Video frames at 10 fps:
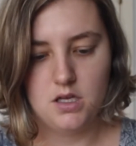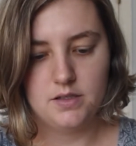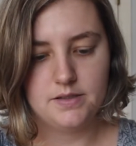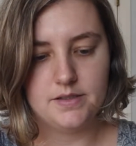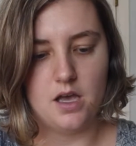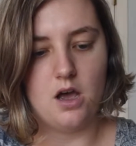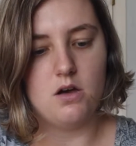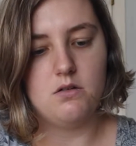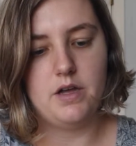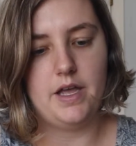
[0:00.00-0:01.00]

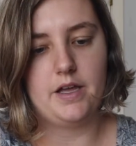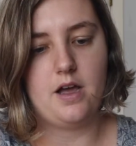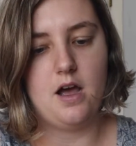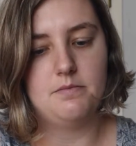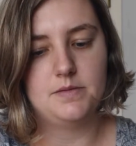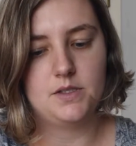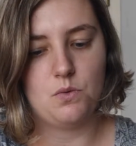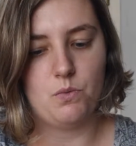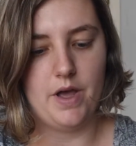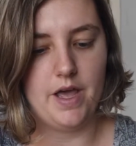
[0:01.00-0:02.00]
So it comes
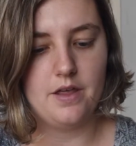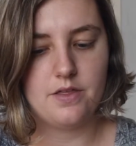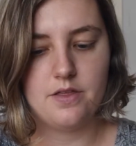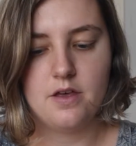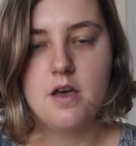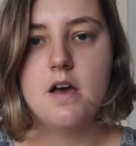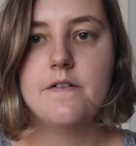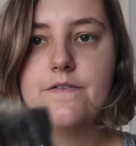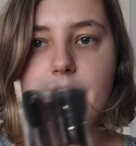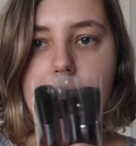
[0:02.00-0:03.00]
with
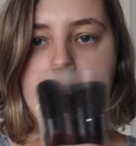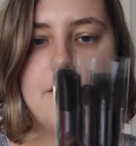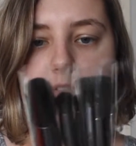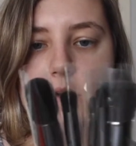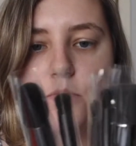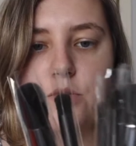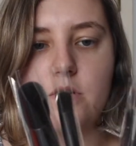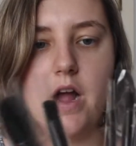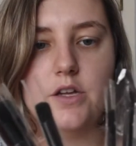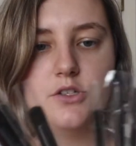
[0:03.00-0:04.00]
5
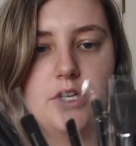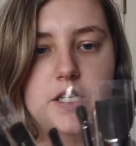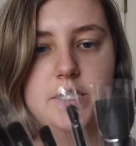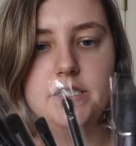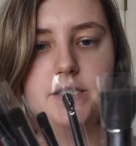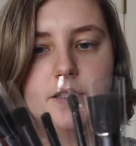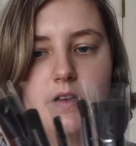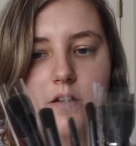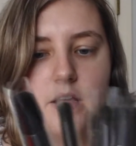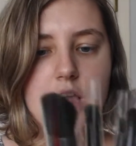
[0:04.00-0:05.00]
brushes.
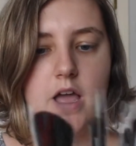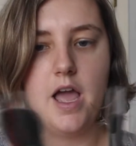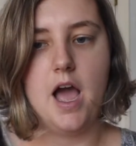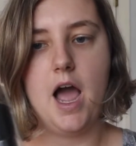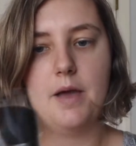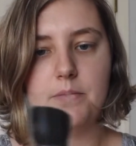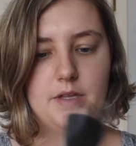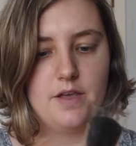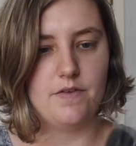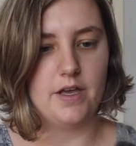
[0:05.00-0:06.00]
I
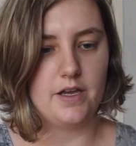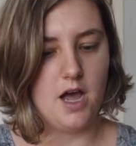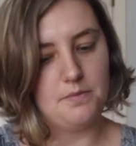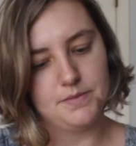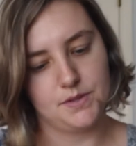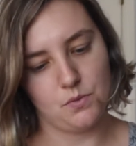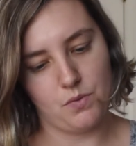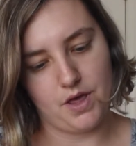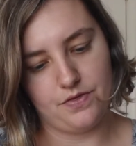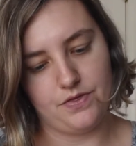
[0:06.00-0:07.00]
believe it comes
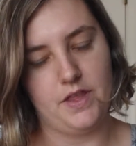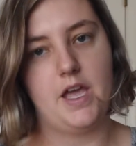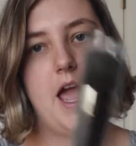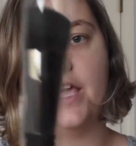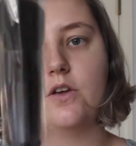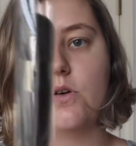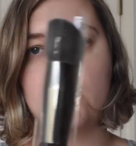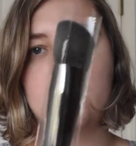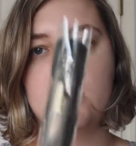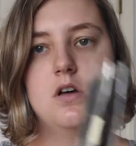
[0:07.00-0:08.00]
with the
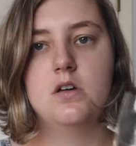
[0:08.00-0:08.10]
angle